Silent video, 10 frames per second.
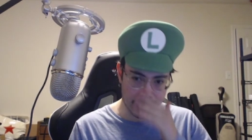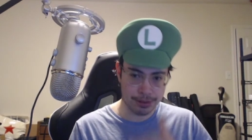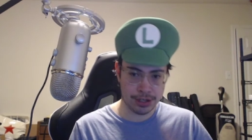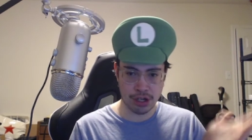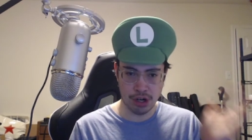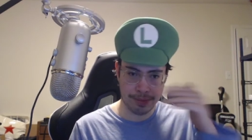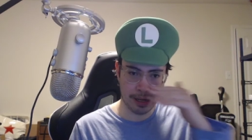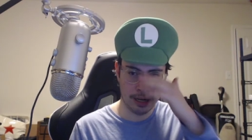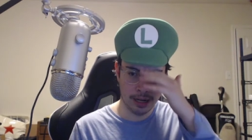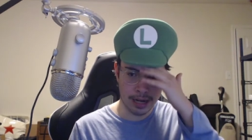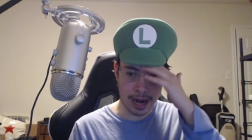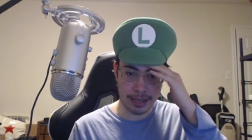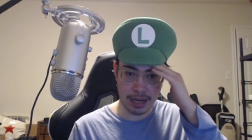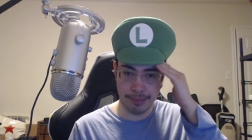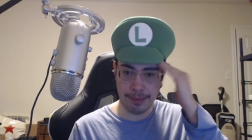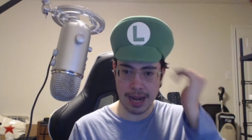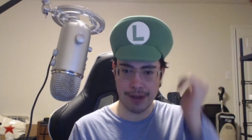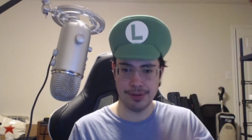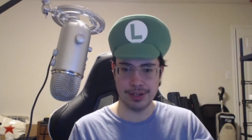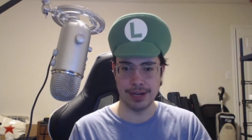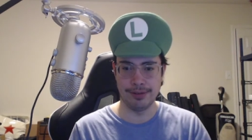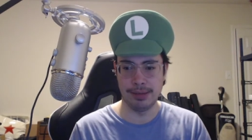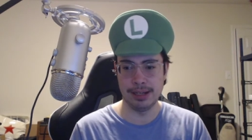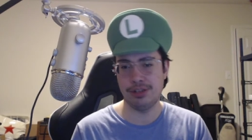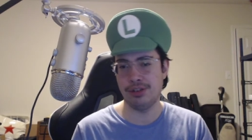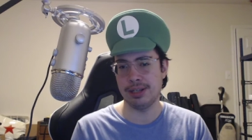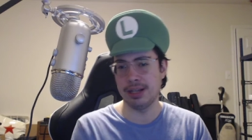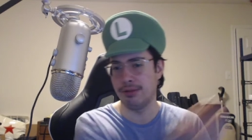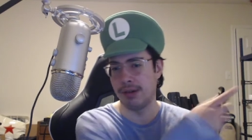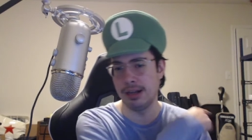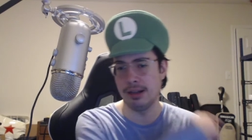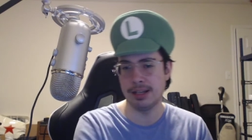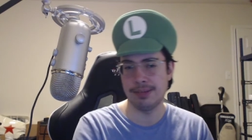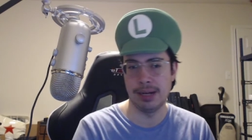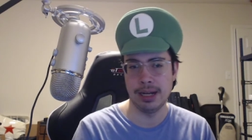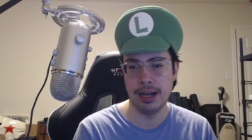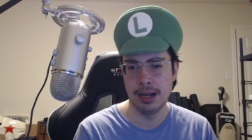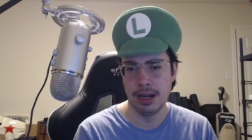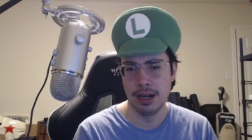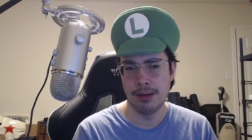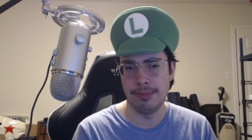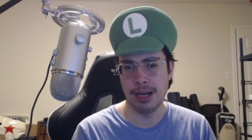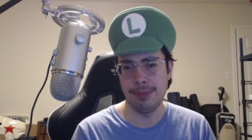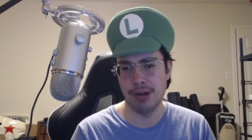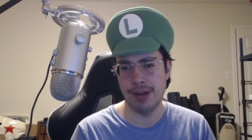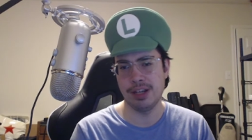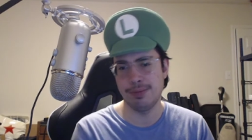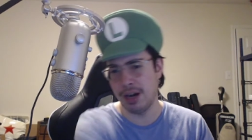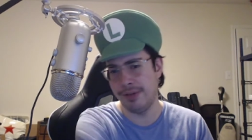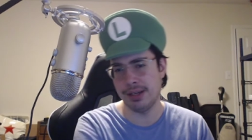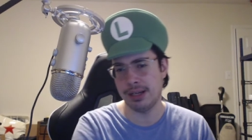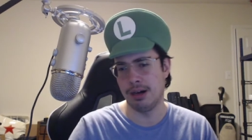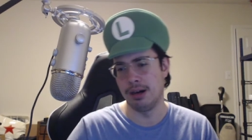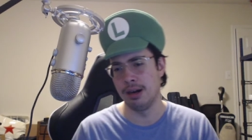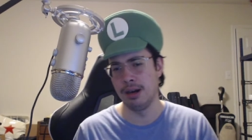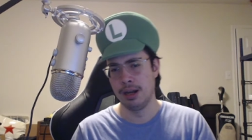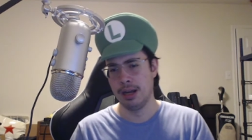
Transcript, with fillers: stupid and didn't pay it for several months, just like why I lost my my previous previous car,